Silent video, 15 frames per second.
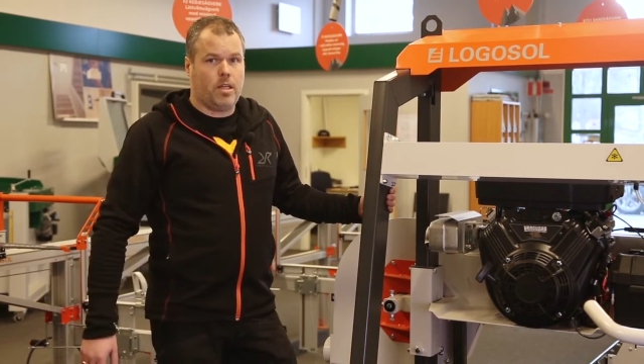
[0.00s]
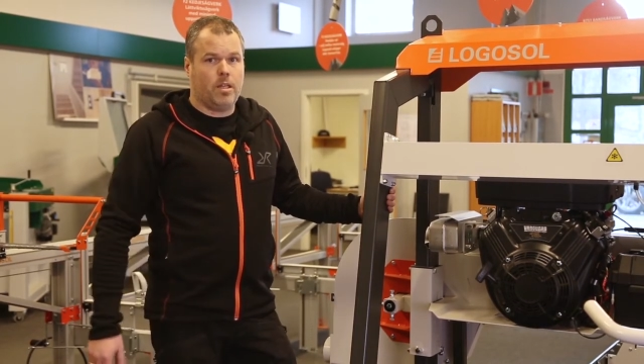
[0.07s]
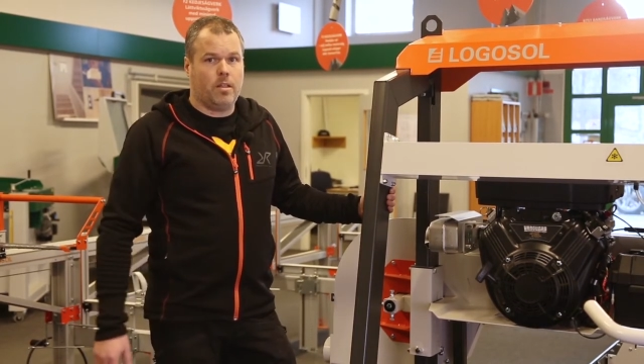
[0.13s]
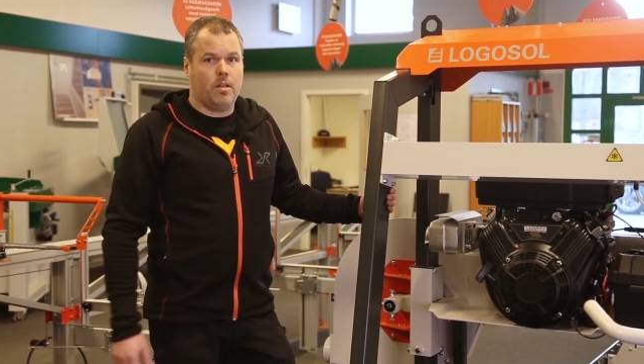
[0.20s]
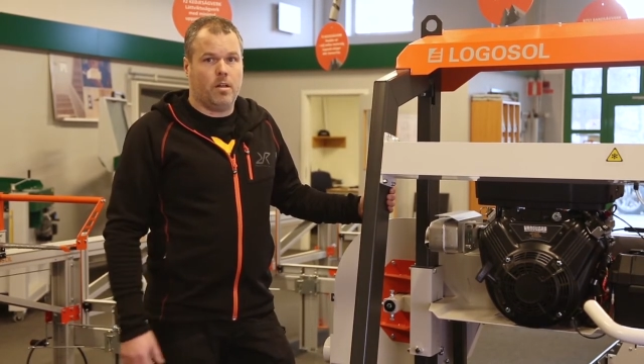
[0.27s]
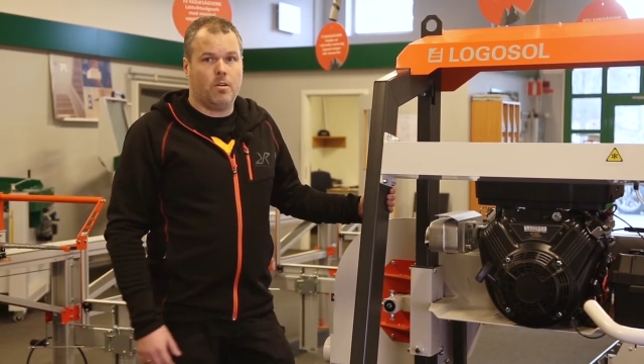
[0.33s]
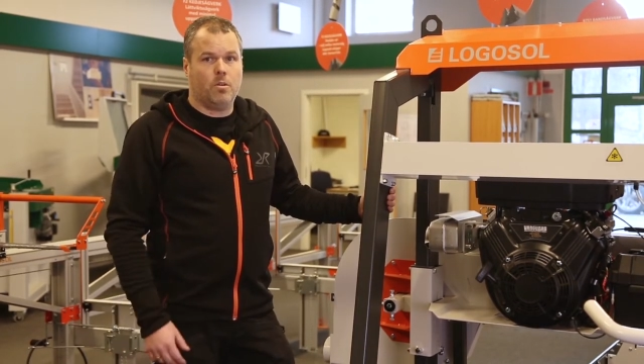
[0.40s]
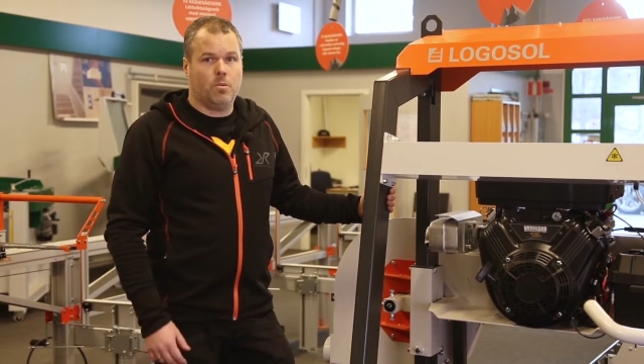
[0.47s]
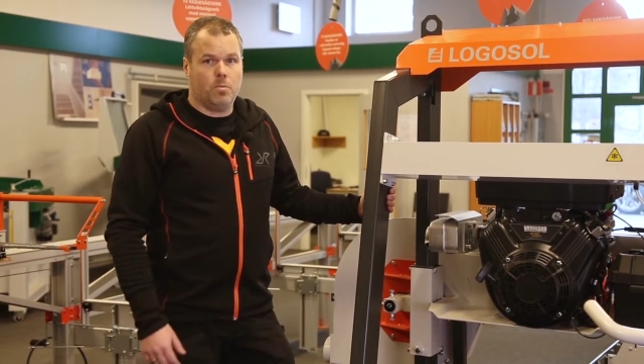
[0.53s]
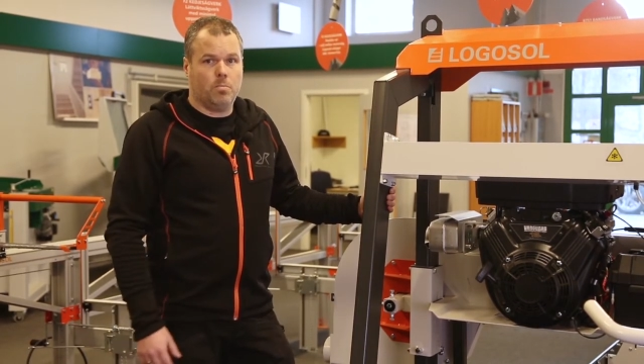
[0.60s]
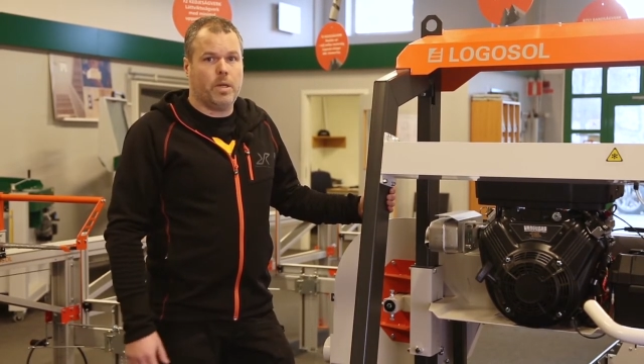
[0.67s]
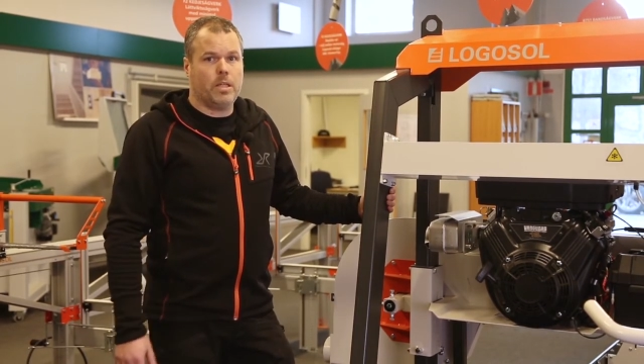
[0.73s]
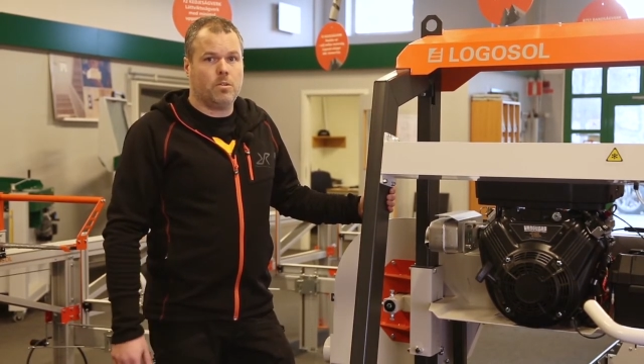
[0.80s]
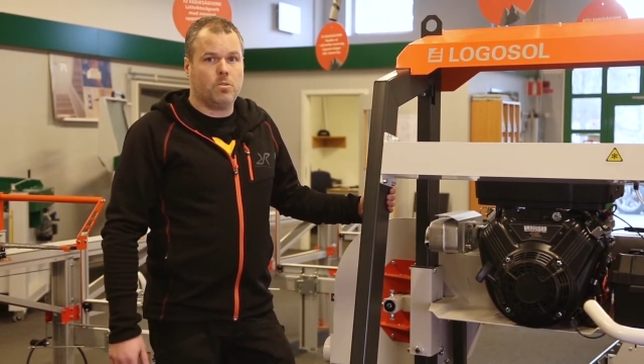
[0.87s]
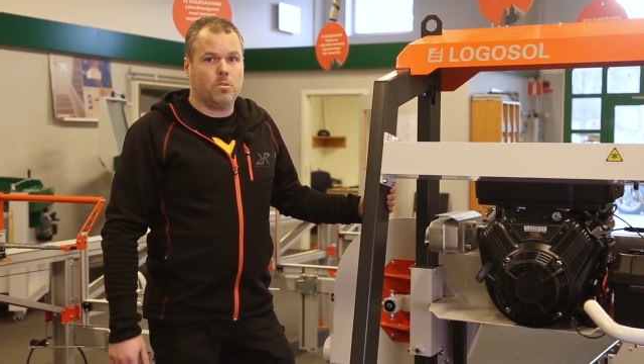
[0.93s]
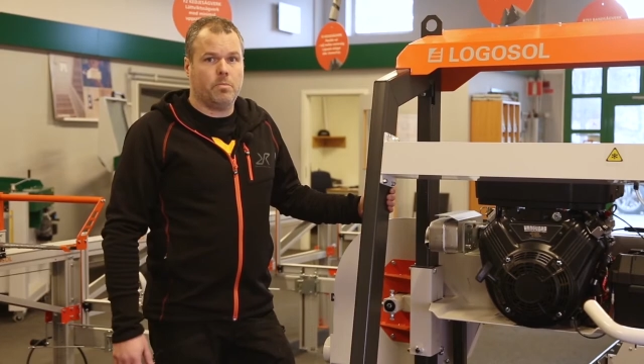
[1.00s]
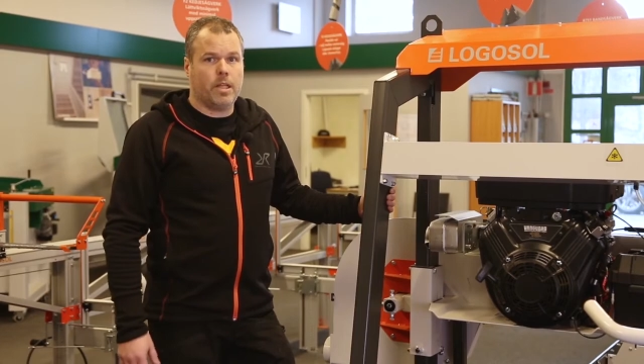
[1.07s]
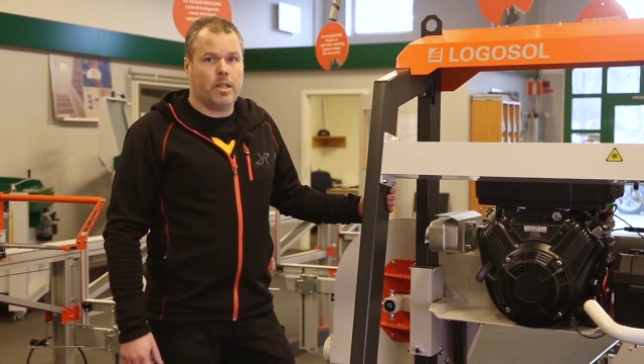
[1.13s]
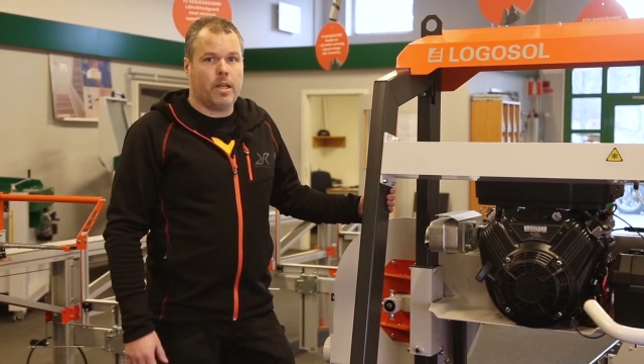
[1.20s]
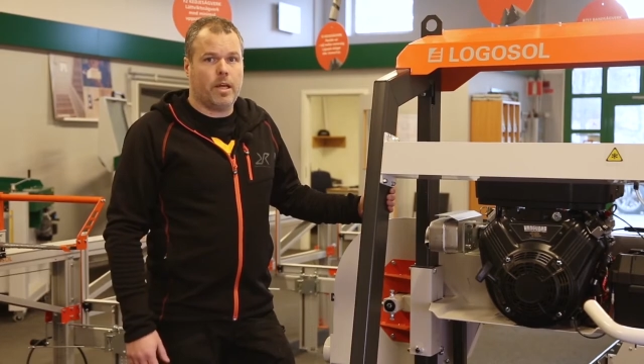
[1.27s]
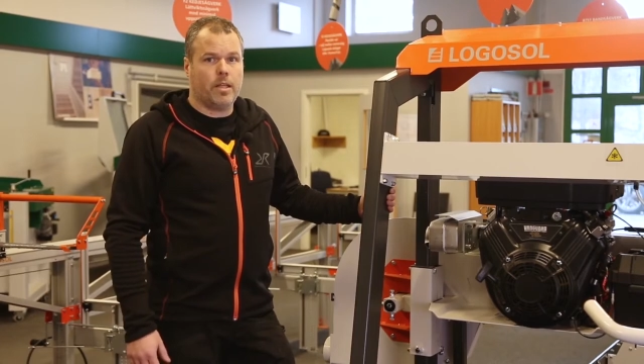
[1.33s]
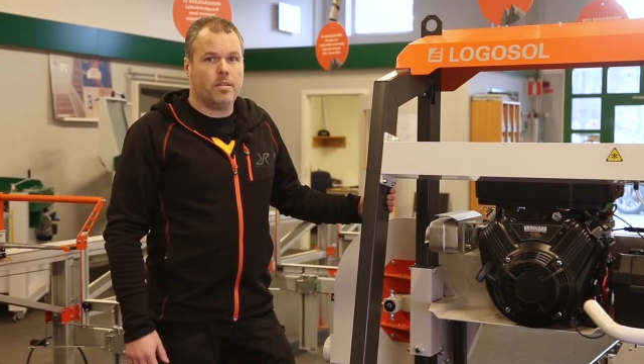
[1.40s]
in our own band
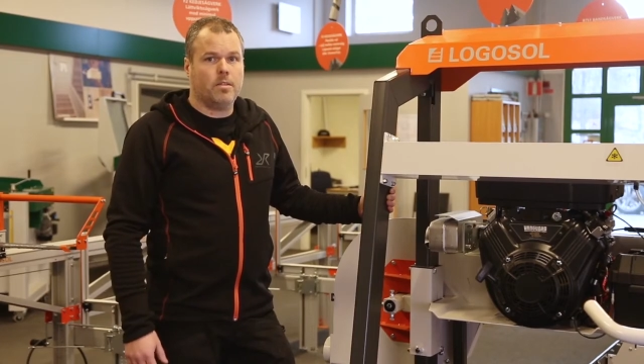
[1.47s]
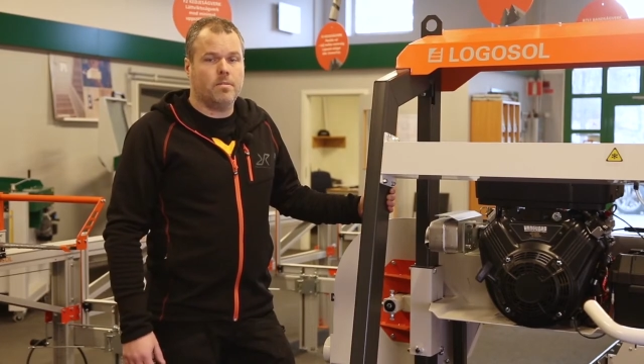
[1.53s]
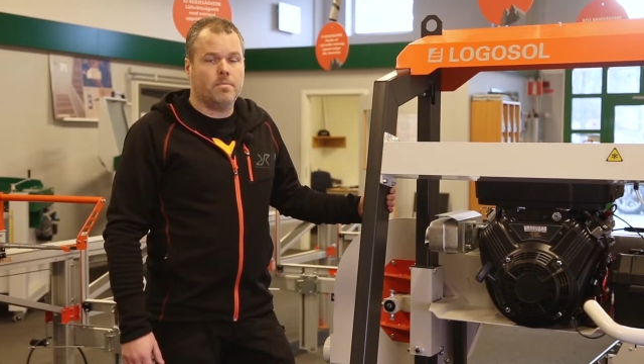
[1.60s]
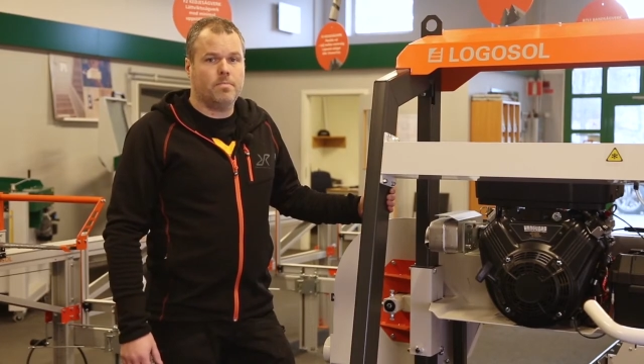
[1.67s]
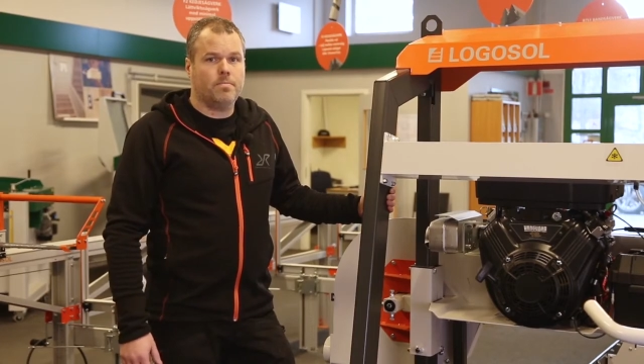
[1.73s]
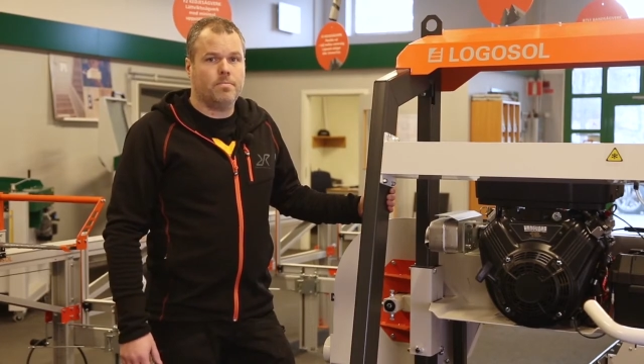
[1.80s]
sawmill line.